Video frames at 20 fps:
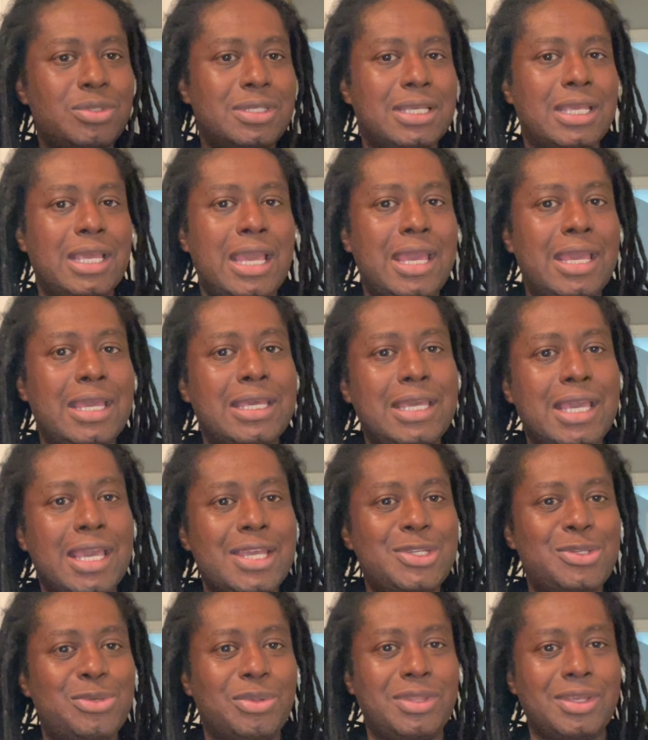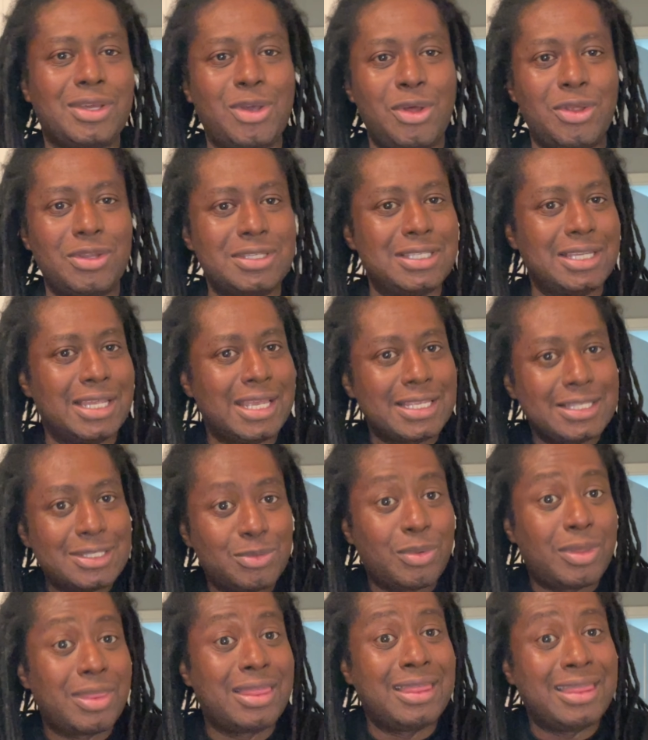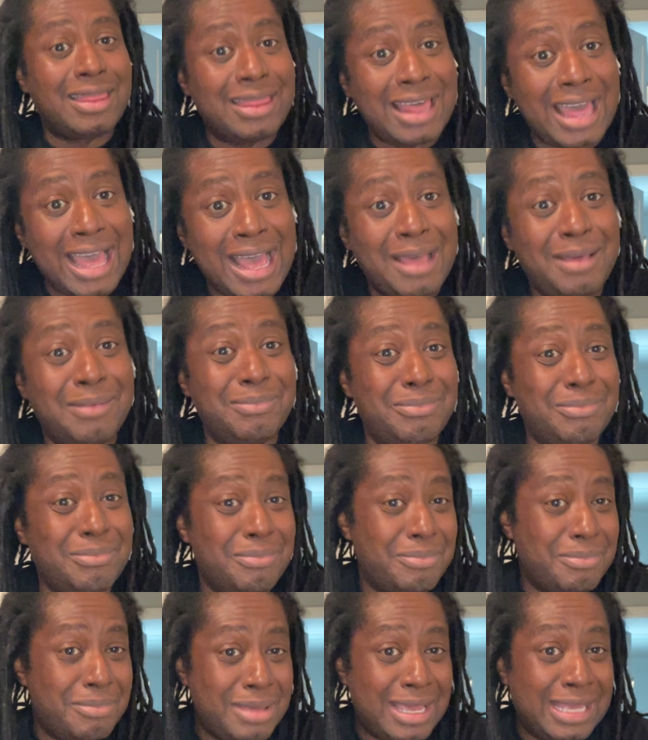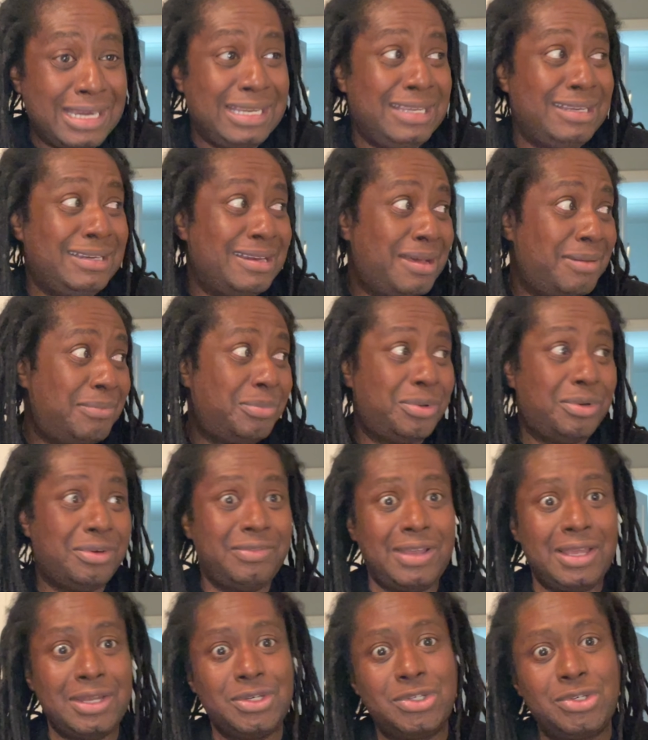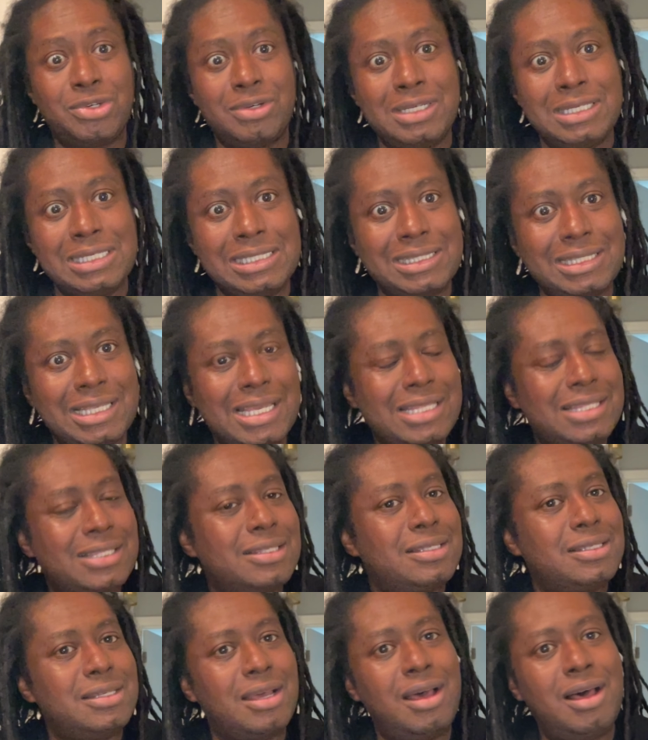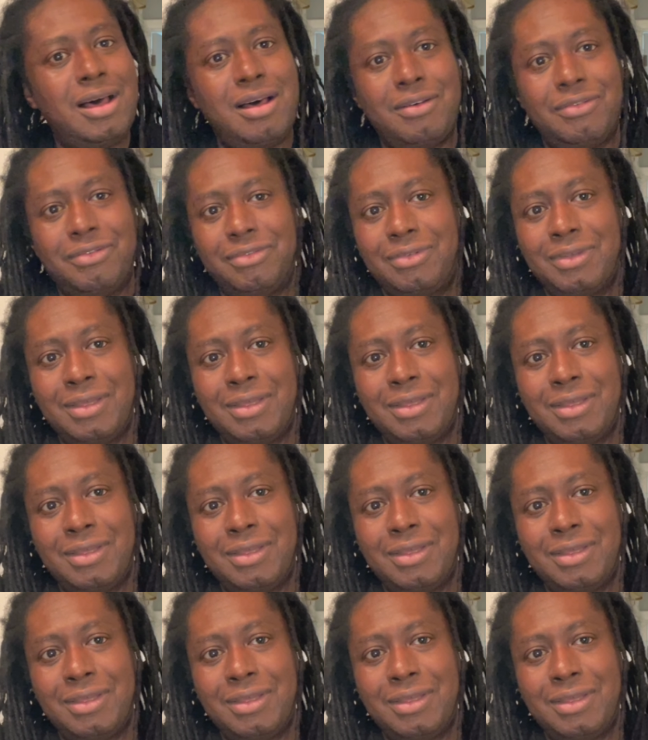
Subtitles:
to get engaged with the contest with that many number of entries. It's tough.